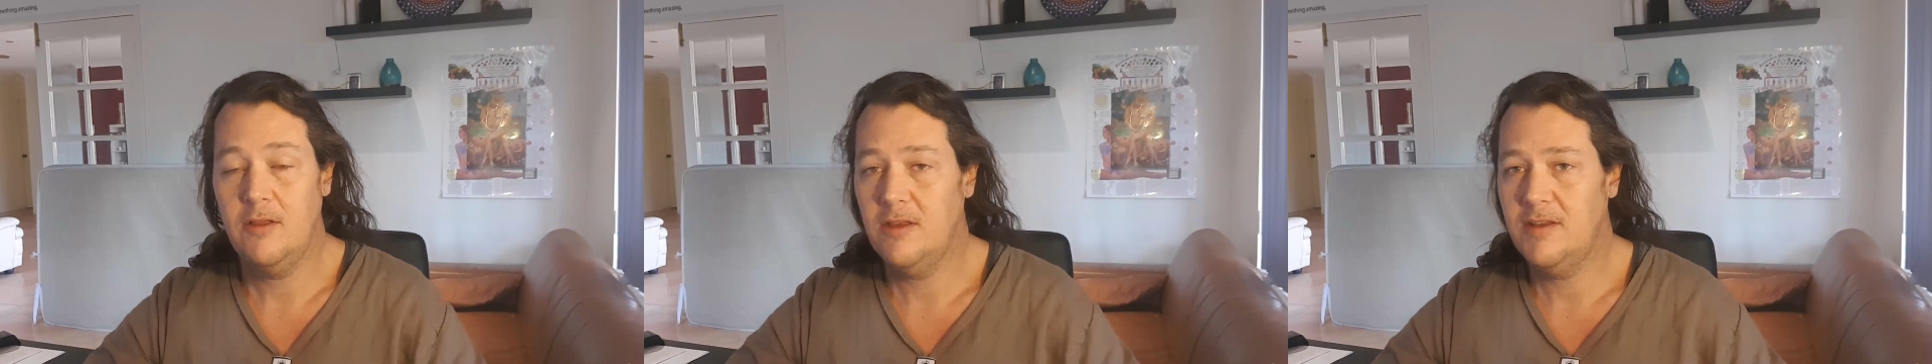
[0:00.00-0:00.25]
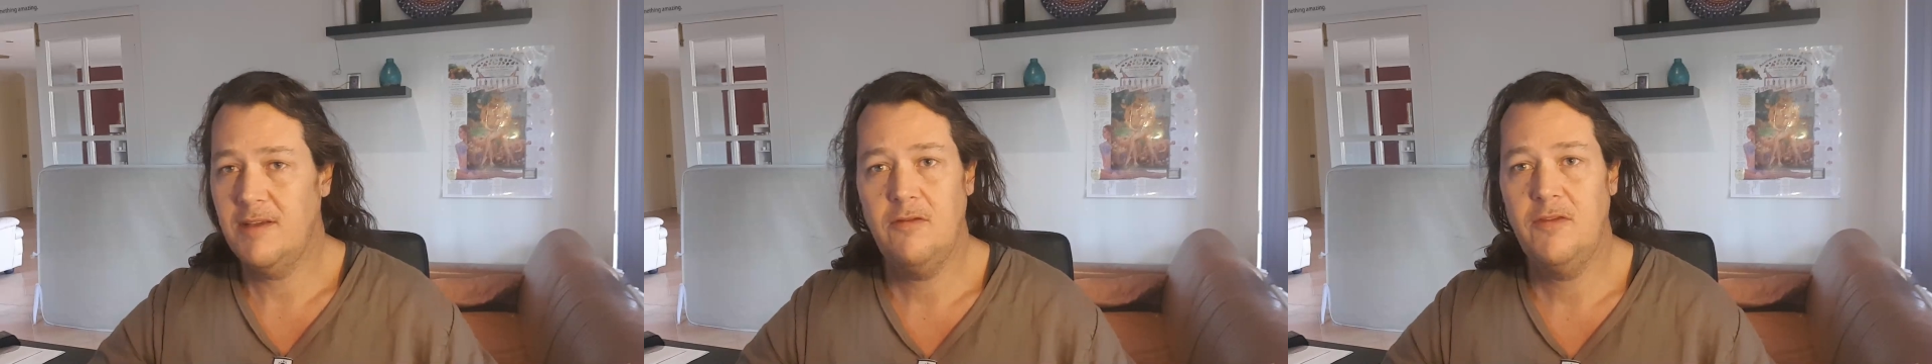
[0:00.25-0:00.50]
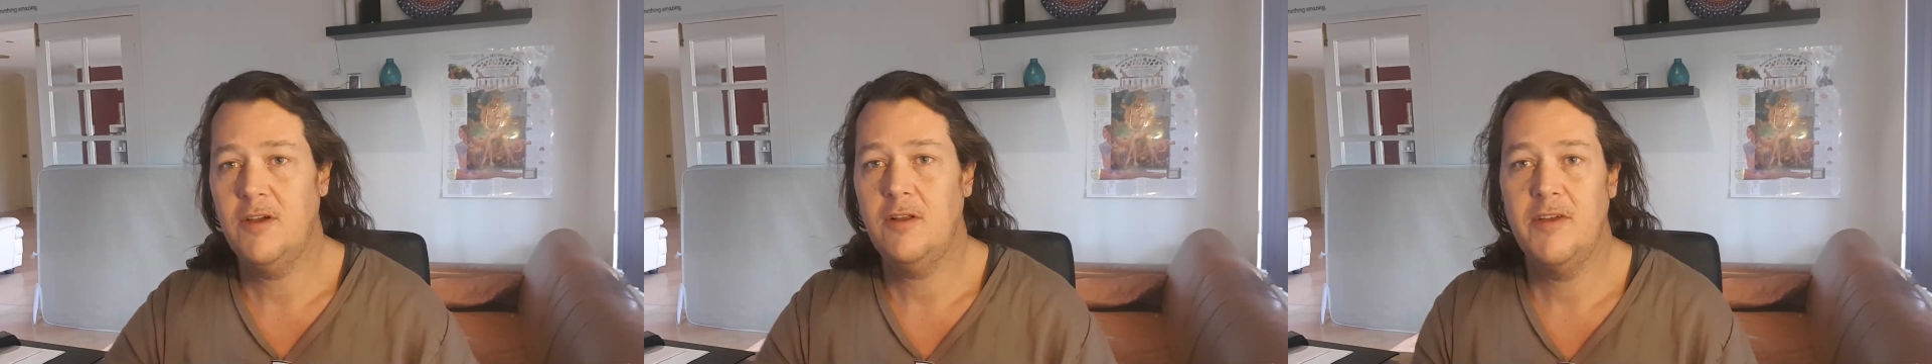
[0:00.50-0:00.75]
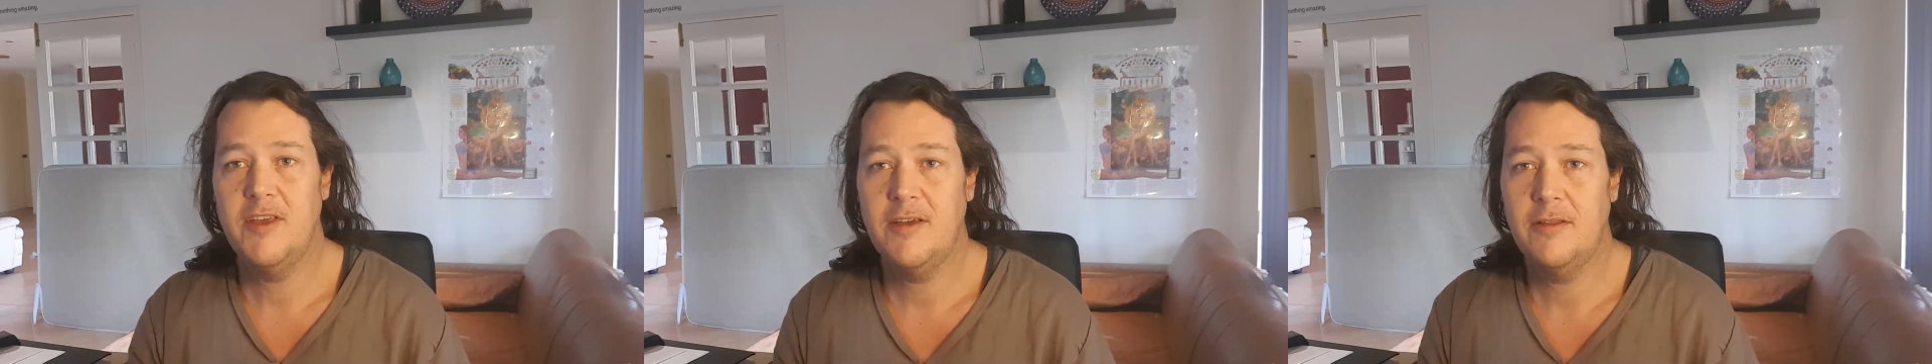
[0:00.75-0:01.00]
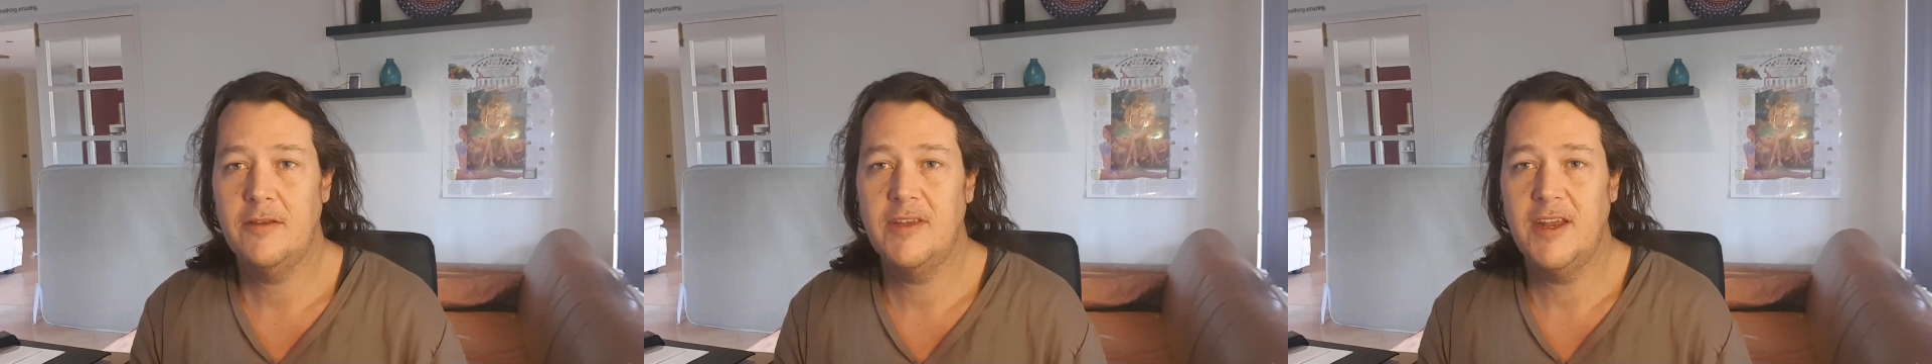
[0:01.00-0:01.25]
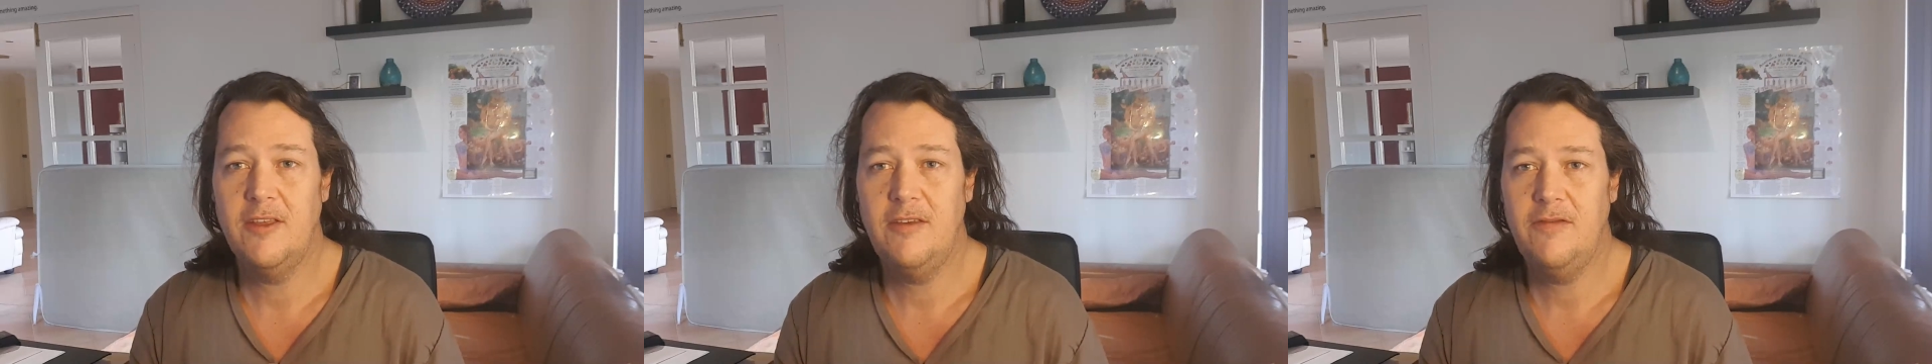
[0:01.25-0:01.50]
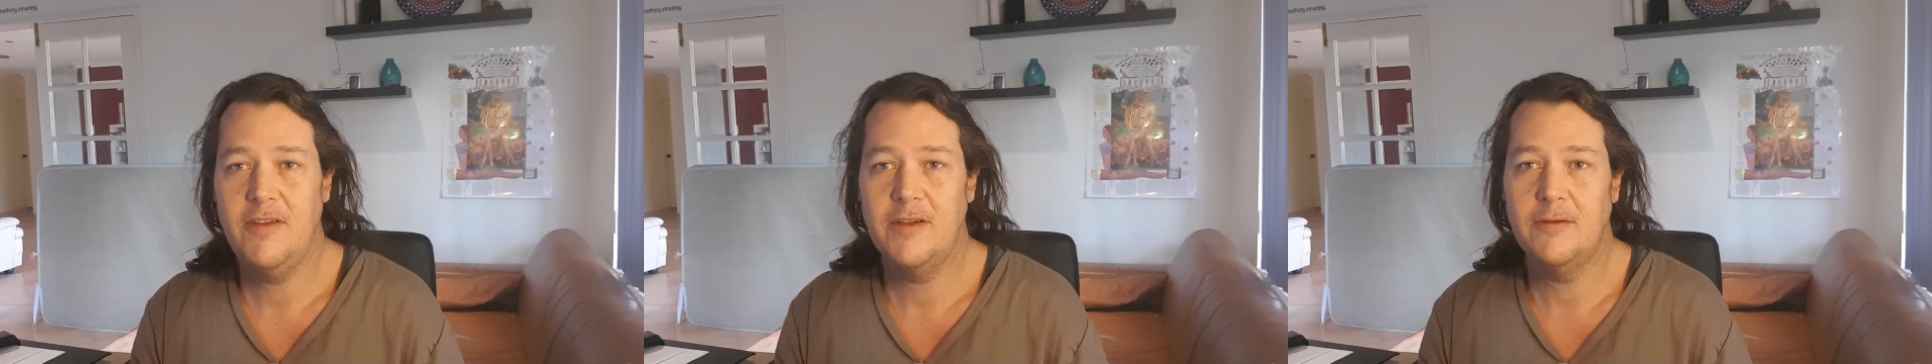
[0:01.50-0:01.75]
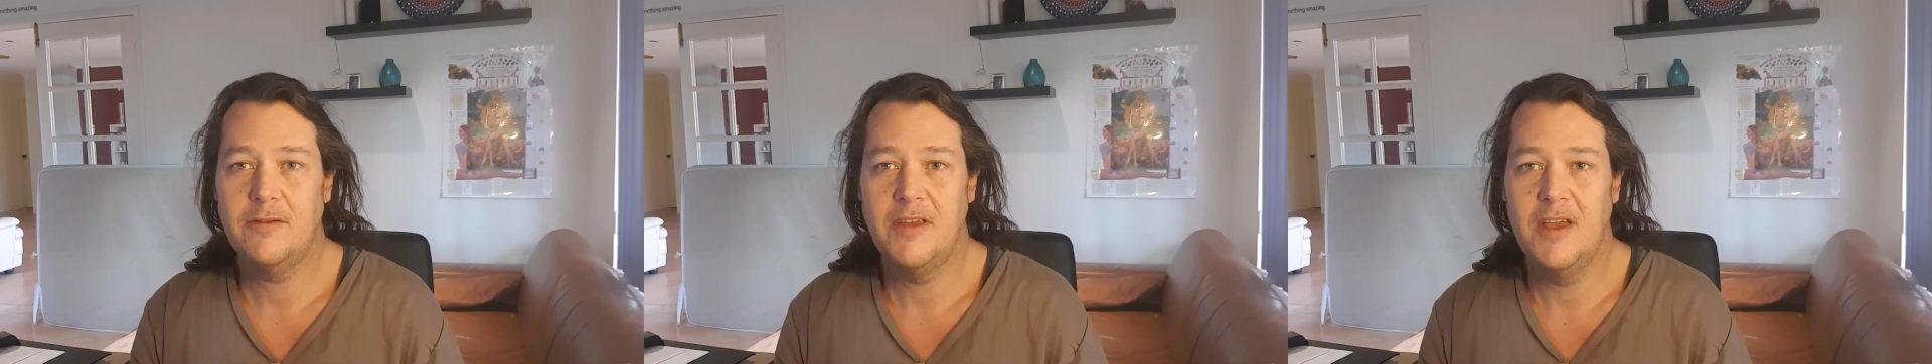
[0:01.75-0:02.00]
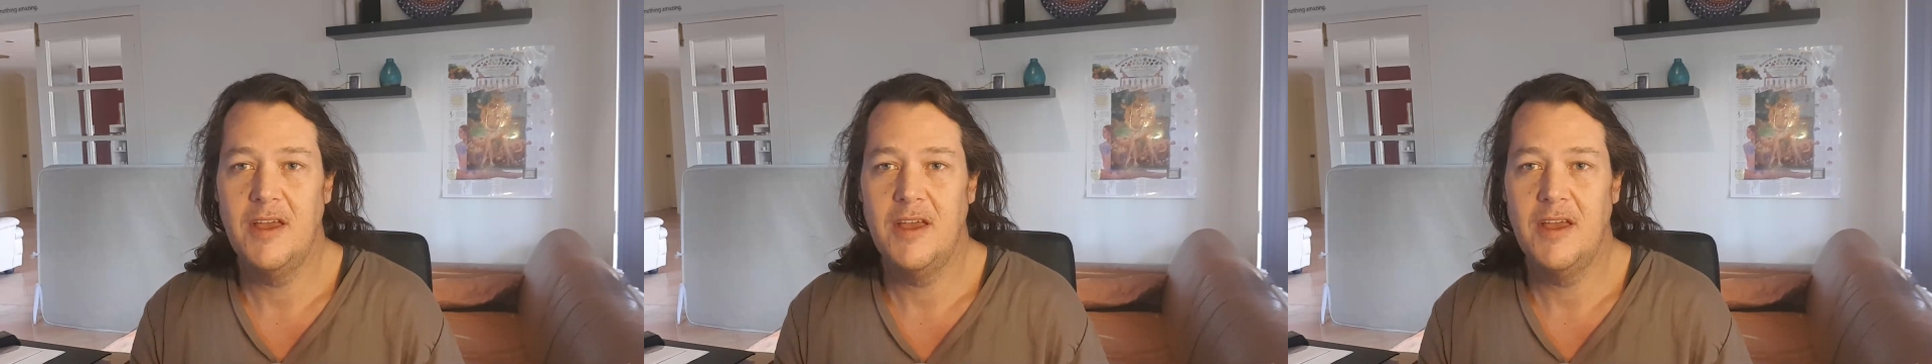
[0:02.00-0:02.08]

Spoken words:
Just have a feel of each other's energy fields.